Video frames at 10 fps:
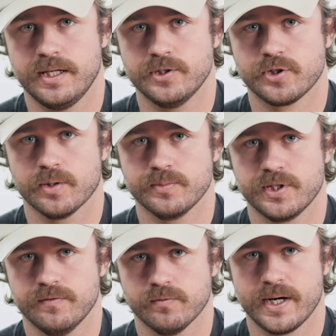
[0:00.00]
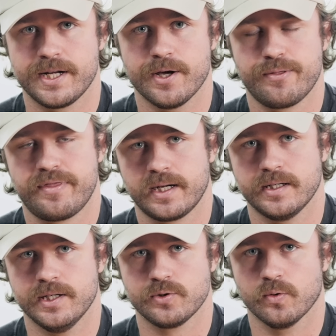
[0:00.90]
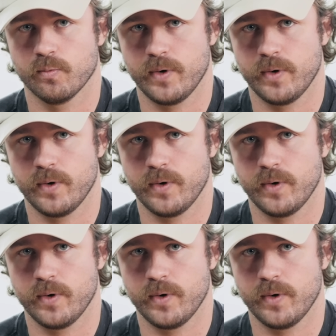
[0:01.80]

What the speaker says: in terms of radio thickness or